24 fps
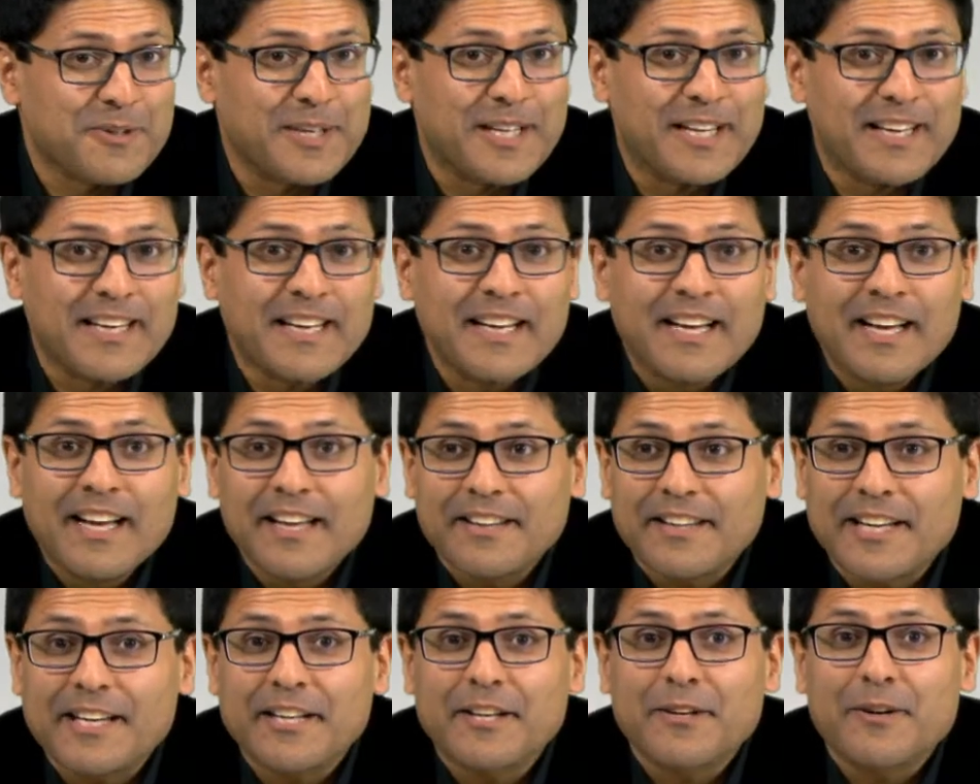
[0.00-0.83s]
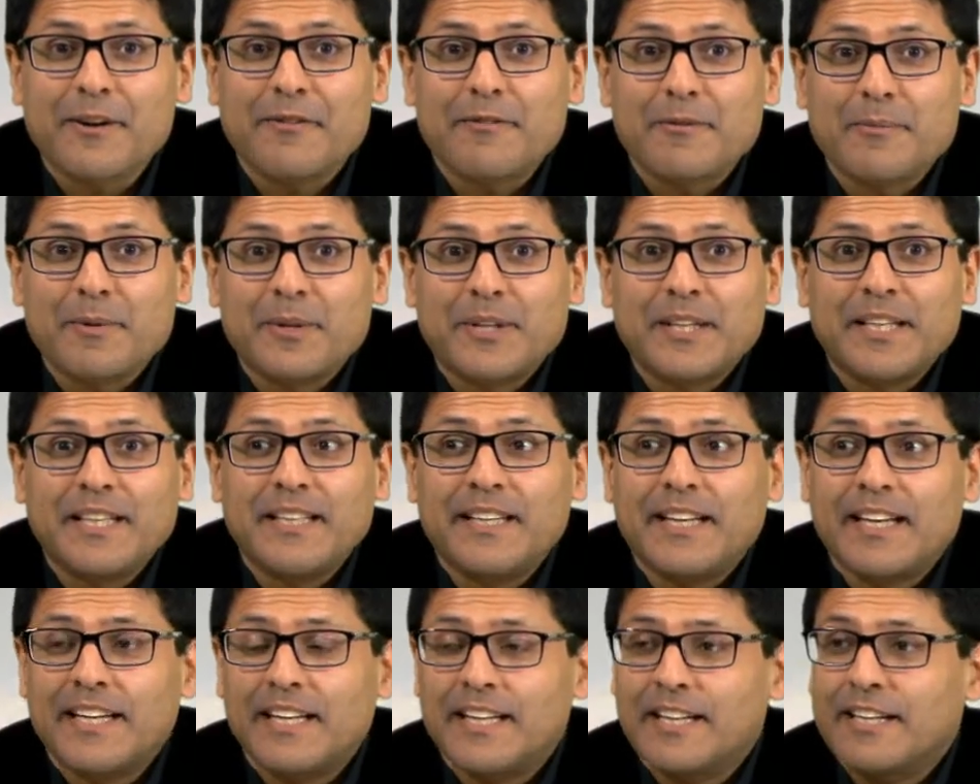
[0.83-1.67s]
Rena. Thank you,
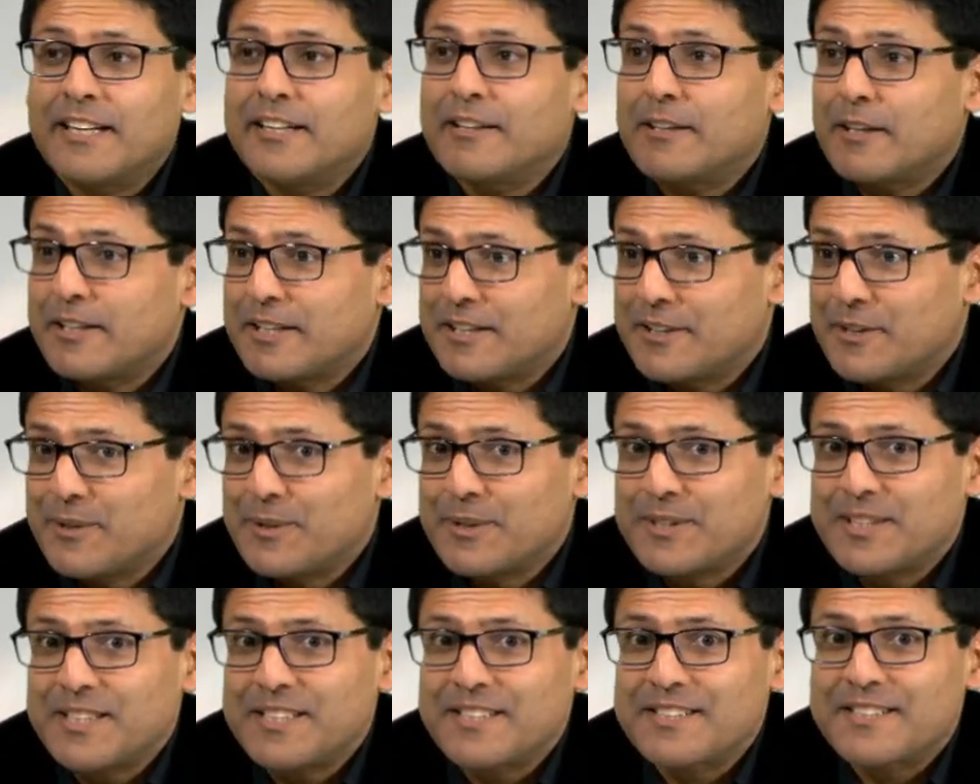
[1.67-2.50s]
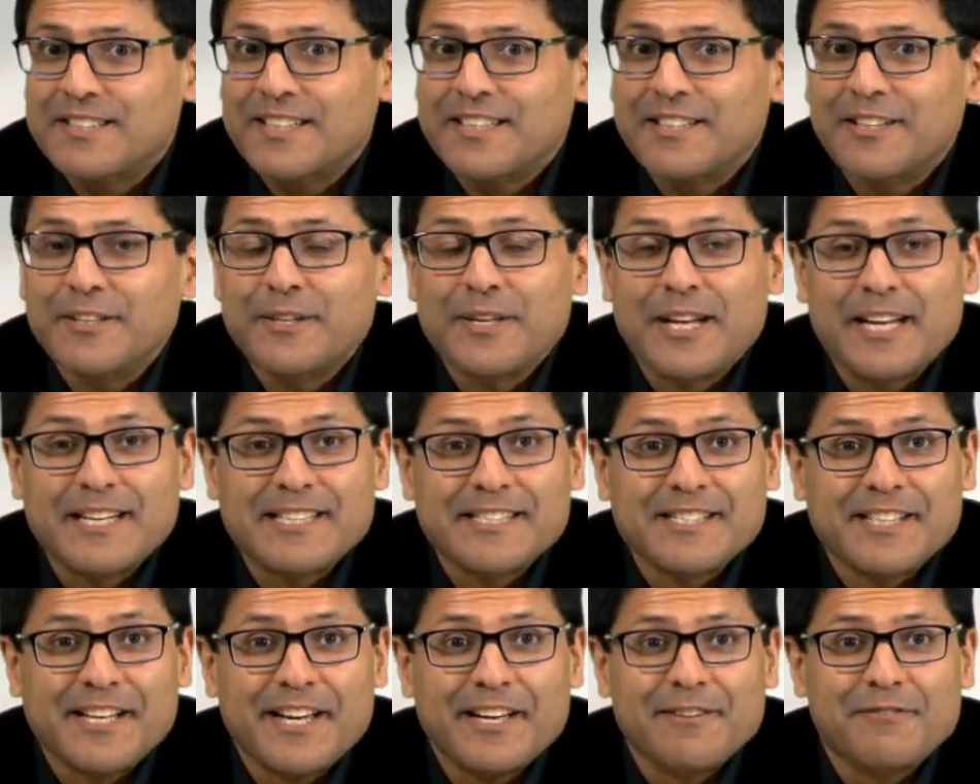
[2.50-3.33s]
everybody here in the audience. Thank you,
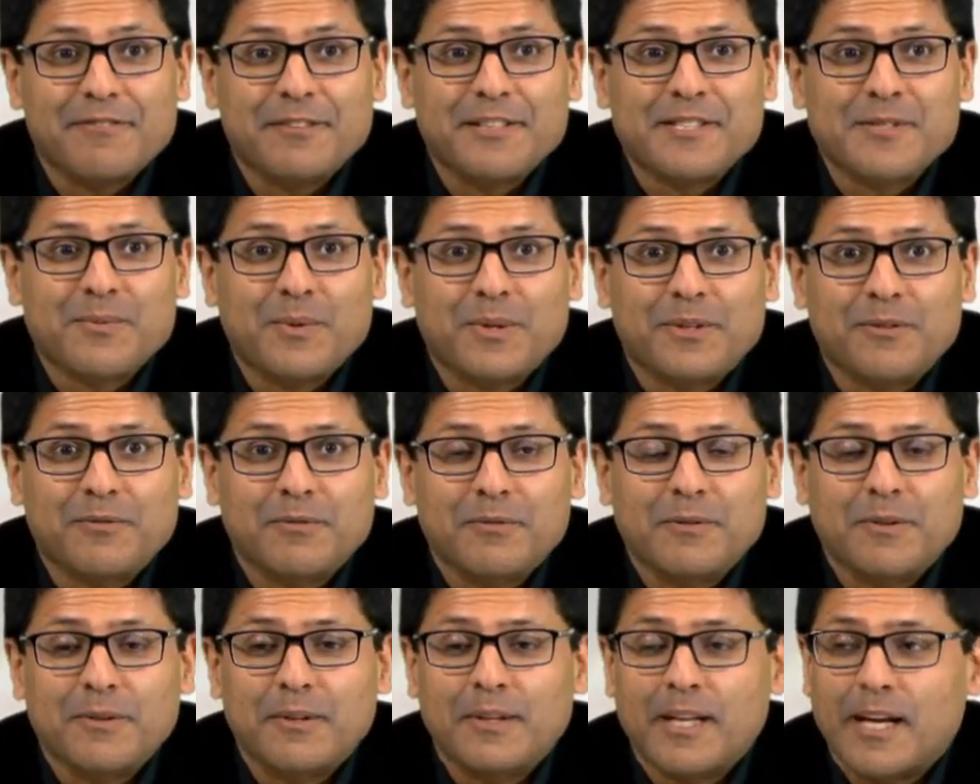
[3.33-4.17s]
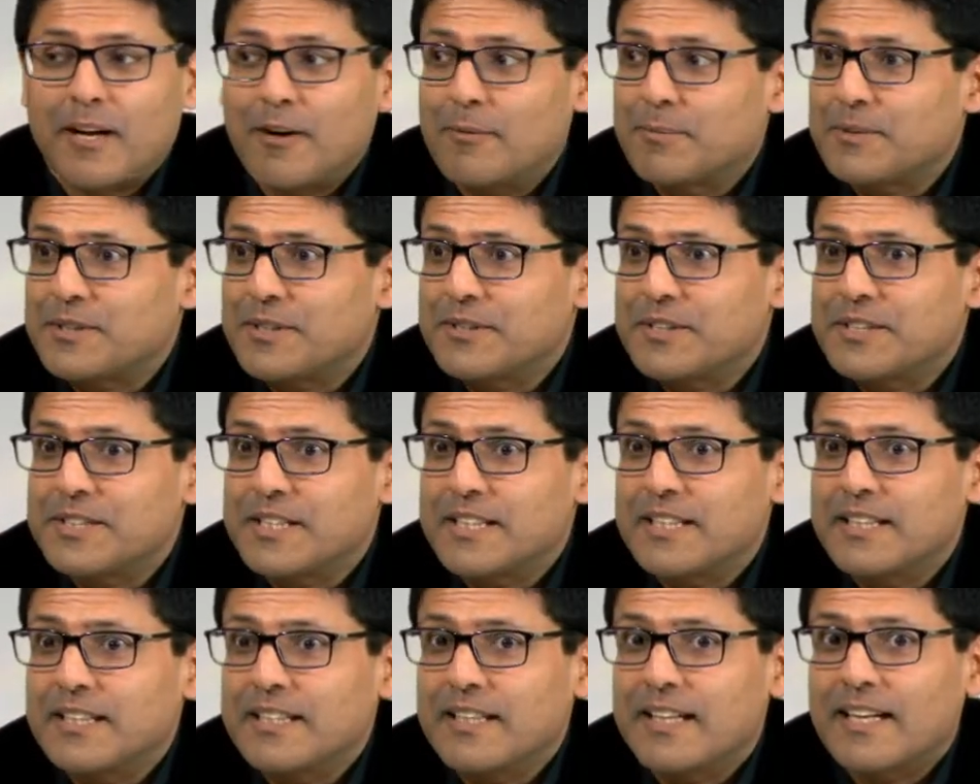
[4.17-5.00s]
NSK, for this wonderful
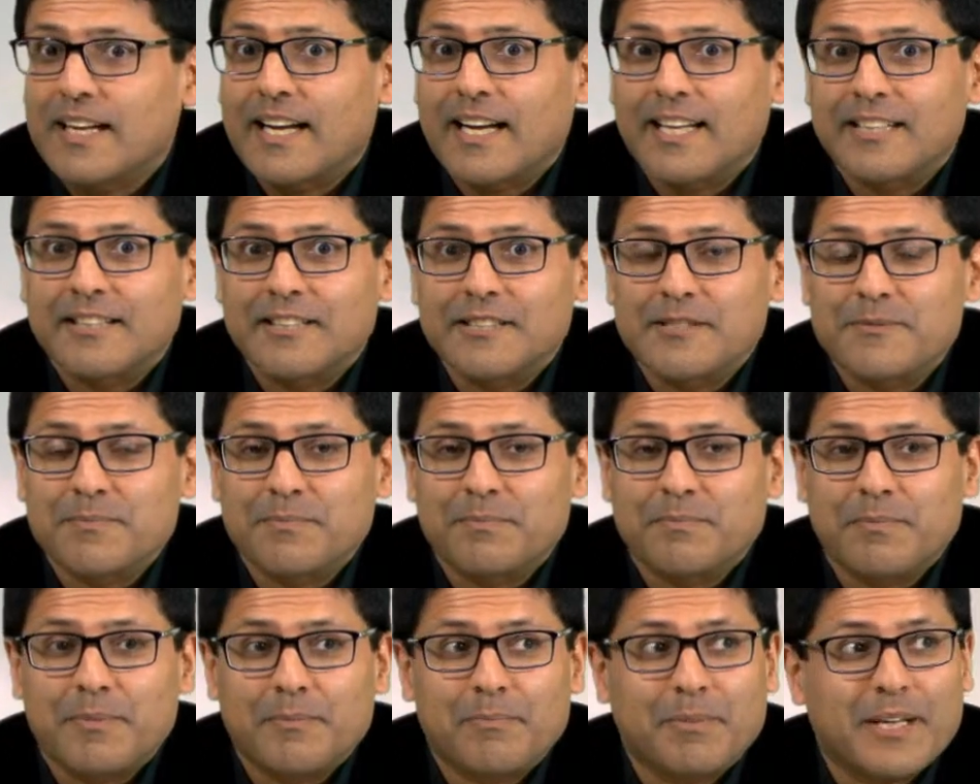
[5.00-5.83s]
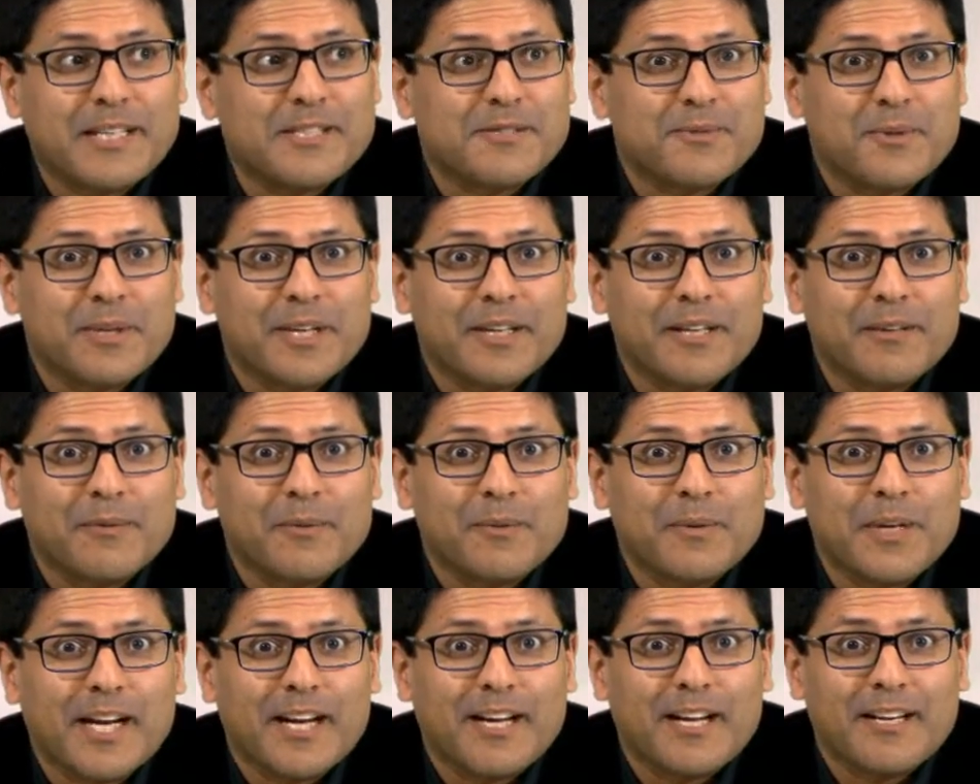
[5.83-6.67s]
opportunity and this place where
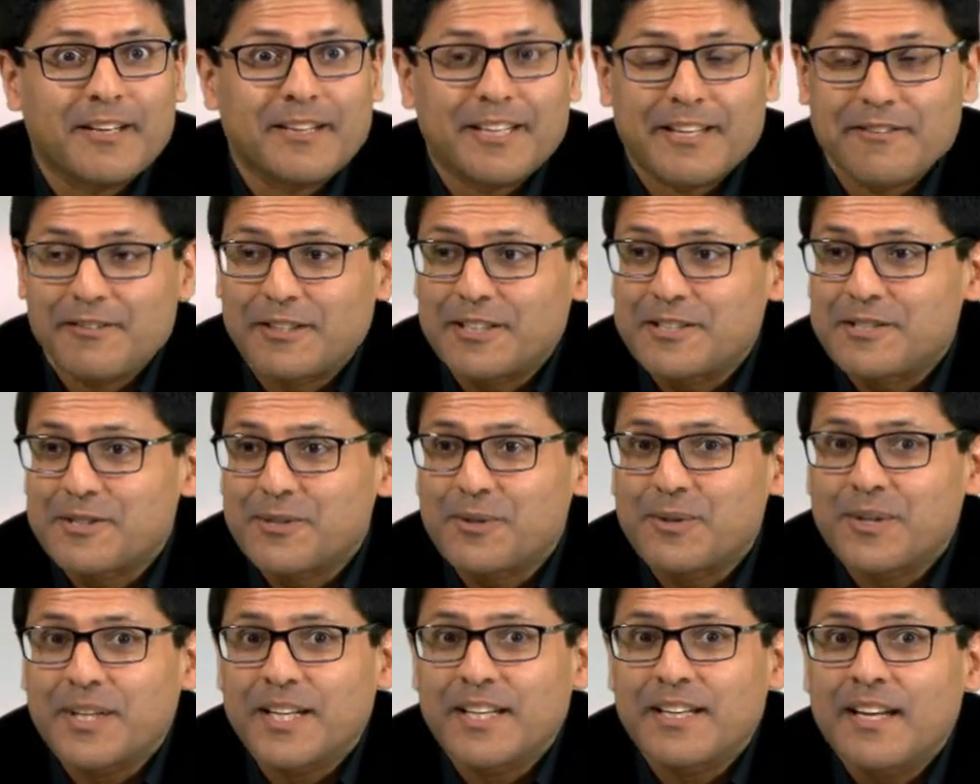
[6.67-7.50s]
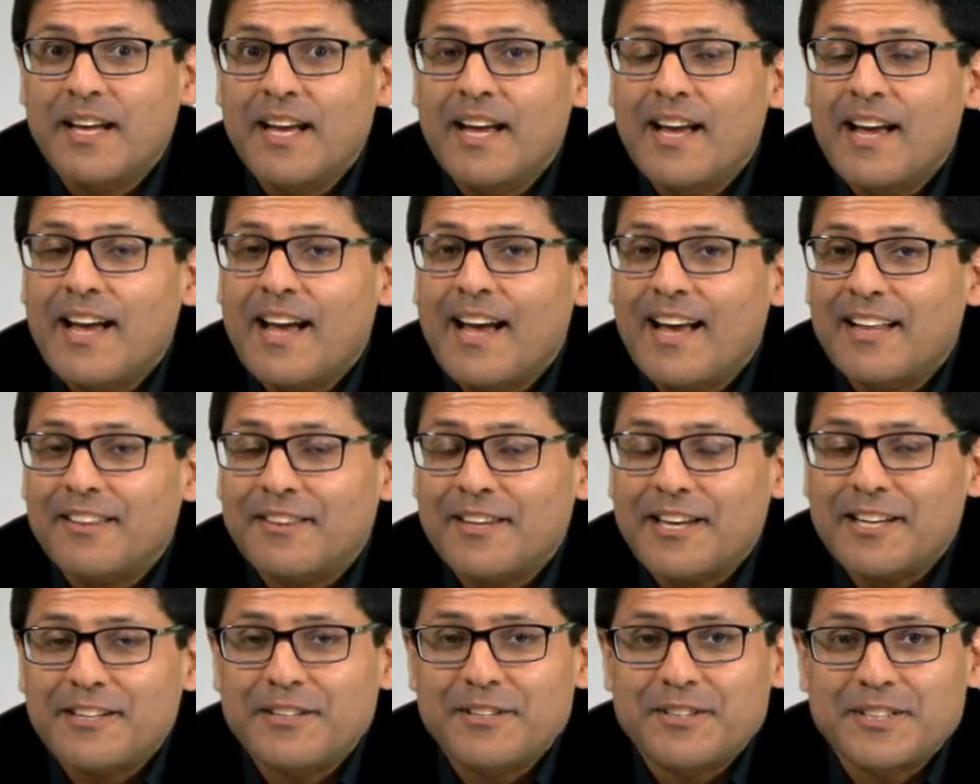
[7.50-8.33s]
giving this talk in. And
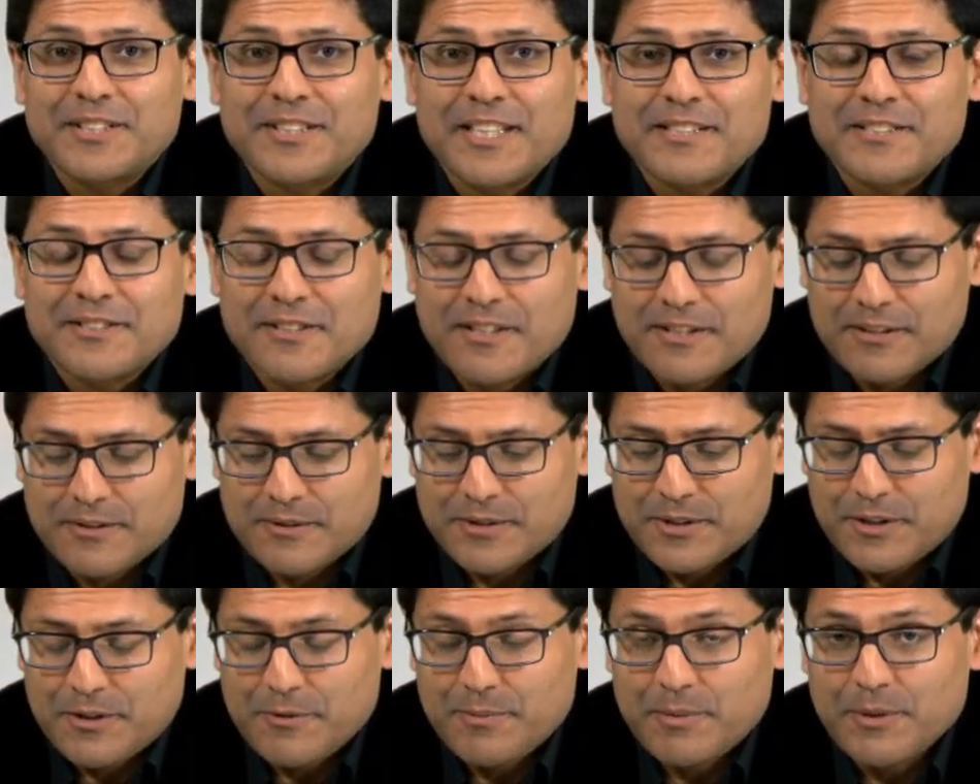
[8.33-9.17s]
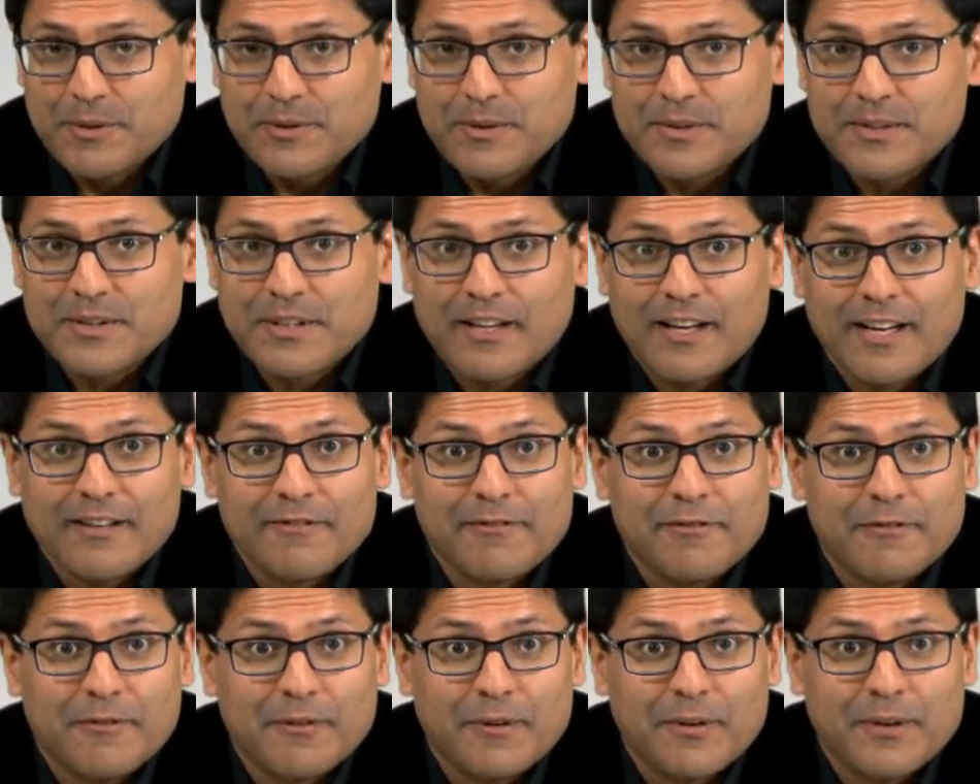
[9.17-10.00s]
thank you to Dental Tubules
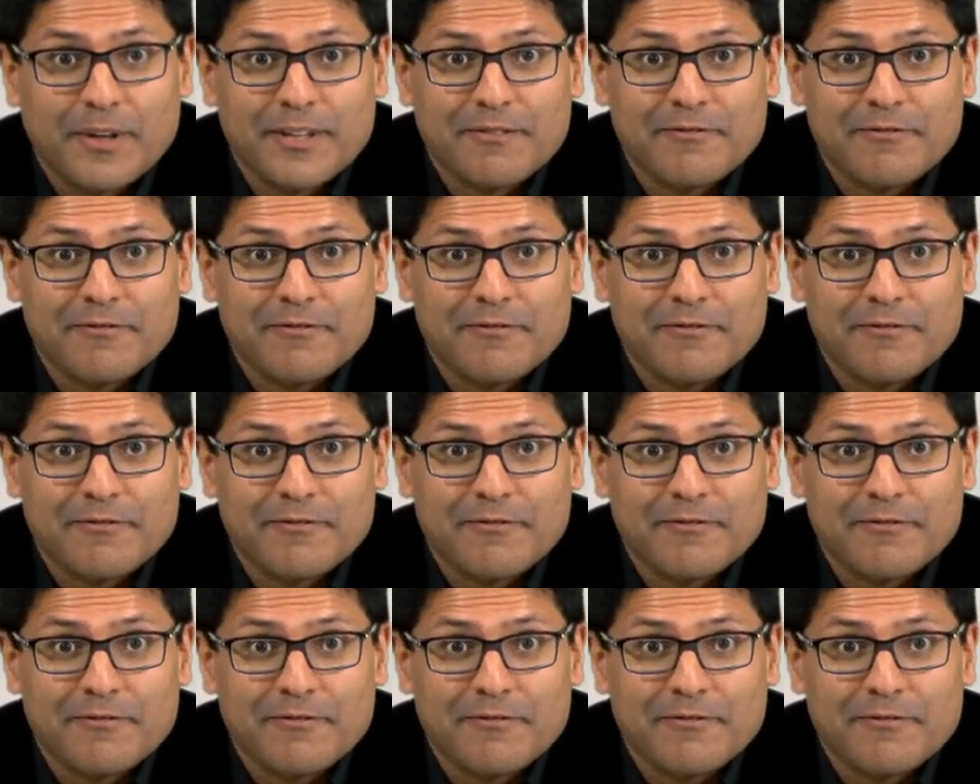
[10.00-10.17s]
Live for